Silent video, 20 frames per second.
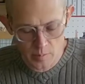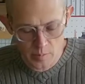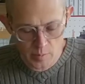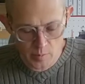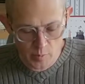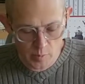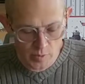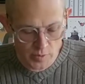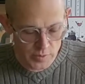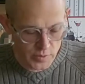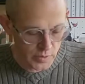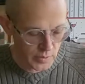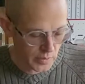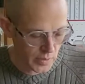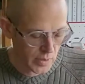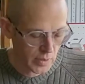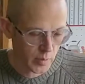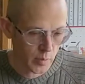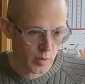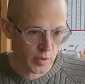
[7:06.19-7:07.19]
bit more into
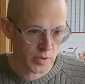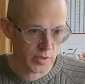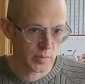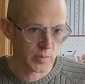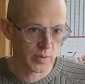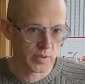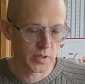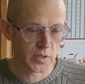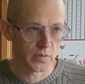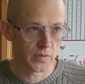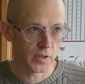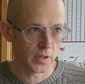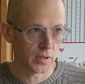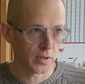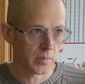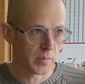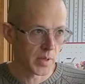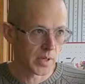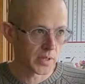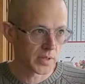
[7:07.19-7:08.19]
like what
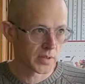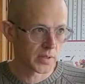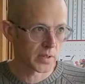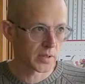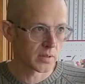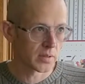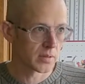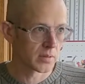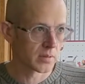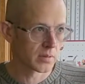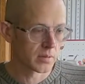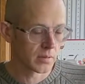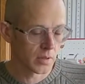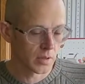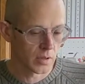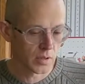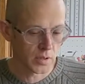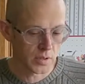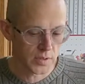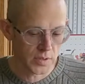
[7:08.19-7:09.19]
specifically makes it a
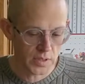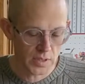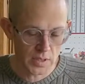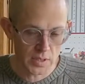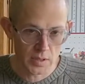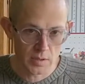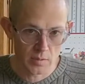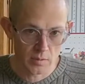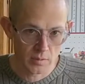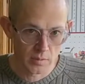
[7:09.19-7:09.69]
good tea.